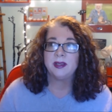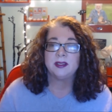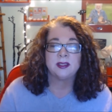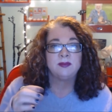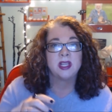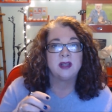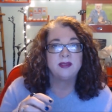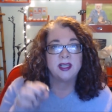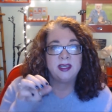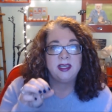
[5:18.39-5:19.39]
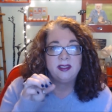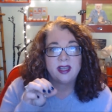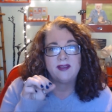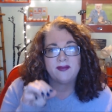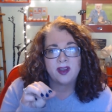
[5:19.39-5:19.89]
but sometimes I
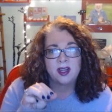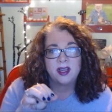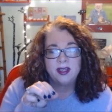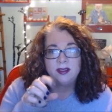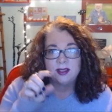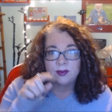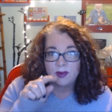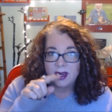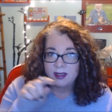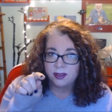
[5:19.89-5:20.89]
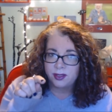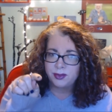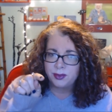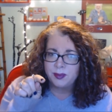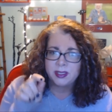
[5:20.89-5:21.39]
need that fine to write
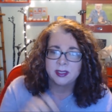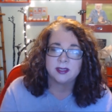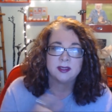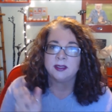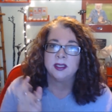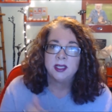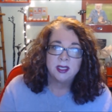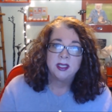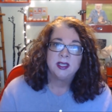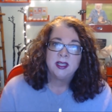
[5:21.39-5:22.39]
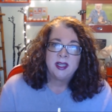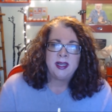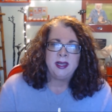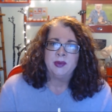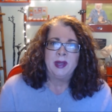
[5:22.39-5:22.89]
little because
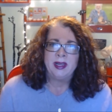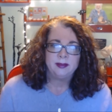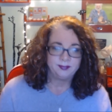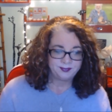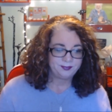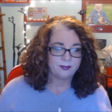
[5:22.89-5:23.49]
Anyway,